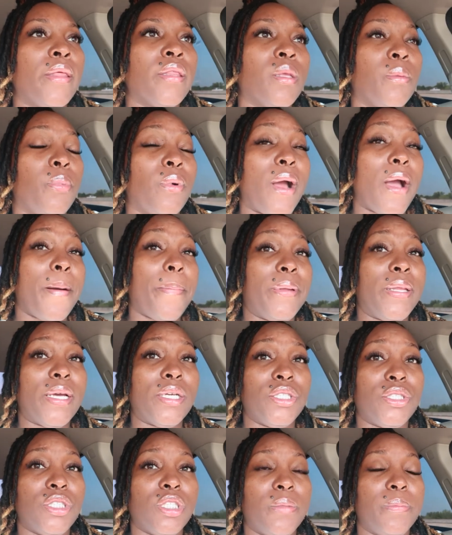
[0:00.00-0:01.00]
The brow
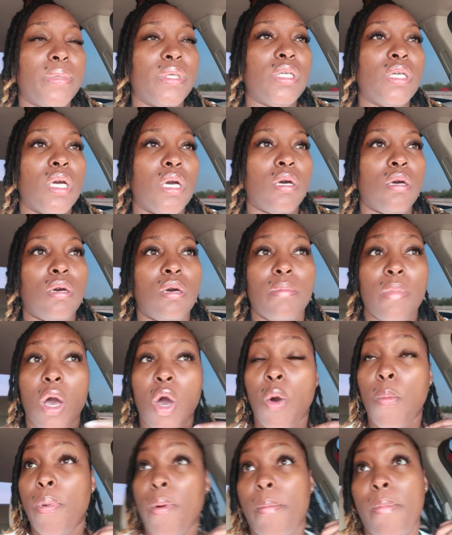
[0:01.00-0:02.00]
place should be
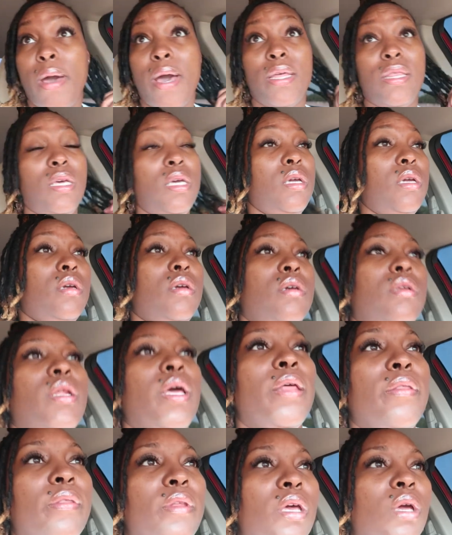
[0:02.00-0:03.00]
open by then,
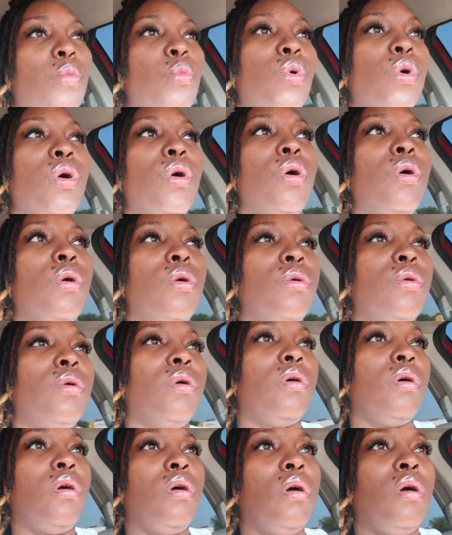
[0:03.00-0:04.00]
and then we'll
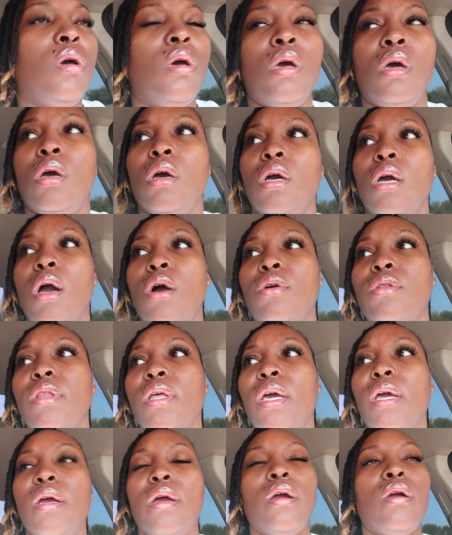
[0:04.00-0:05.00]
go
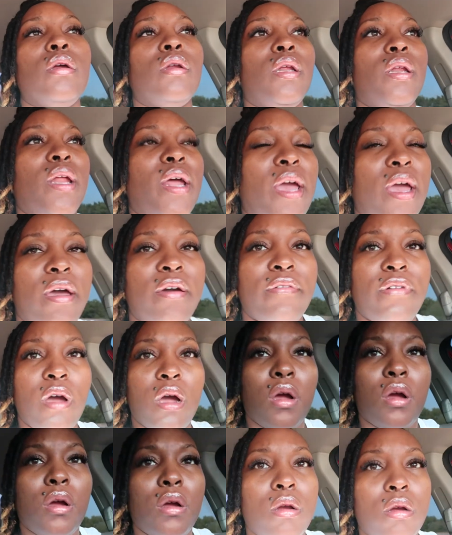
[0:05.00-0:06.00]
there and have
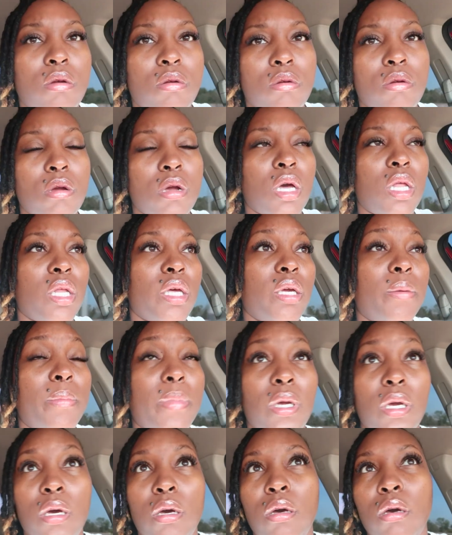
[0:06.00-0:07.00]
her clean
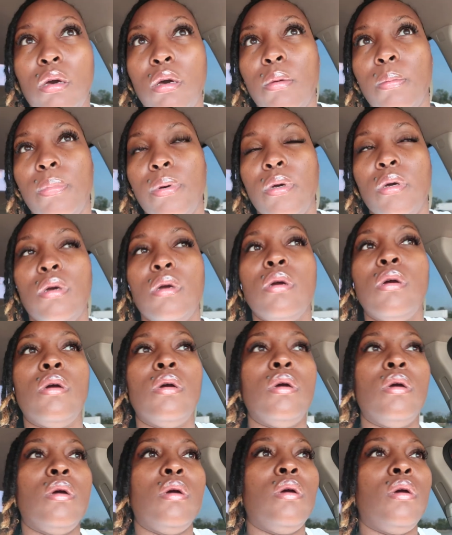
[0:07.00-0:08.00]
me up.
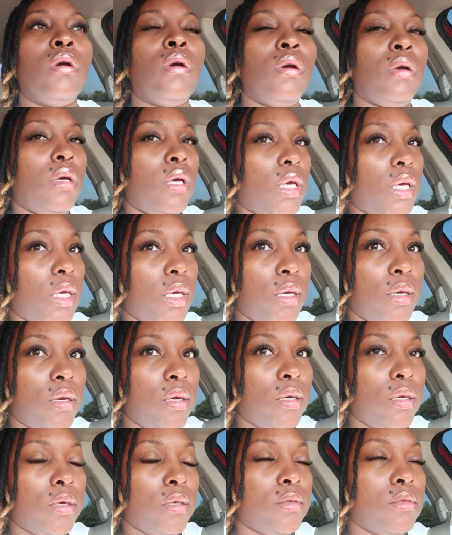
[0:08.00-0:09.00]

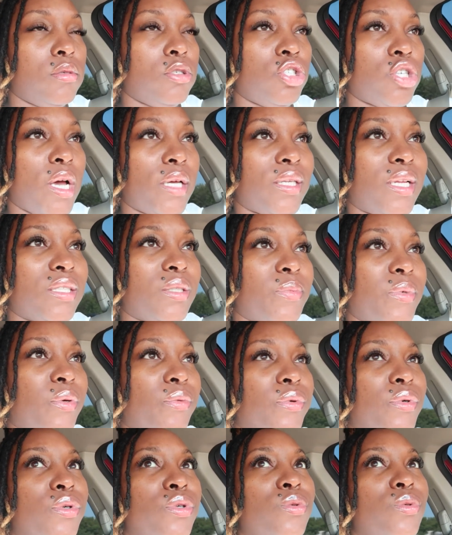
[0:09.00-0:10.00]
And try not to be
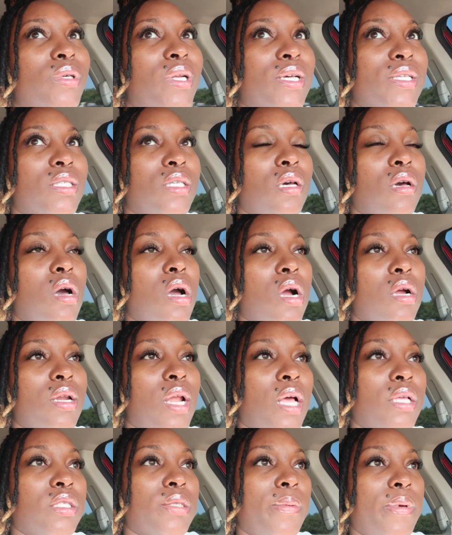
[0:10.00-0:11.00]
rude when I tell her
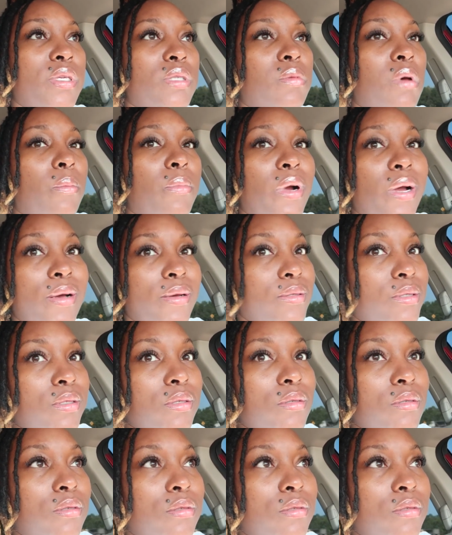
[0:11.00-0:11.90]
not to mess my brows up.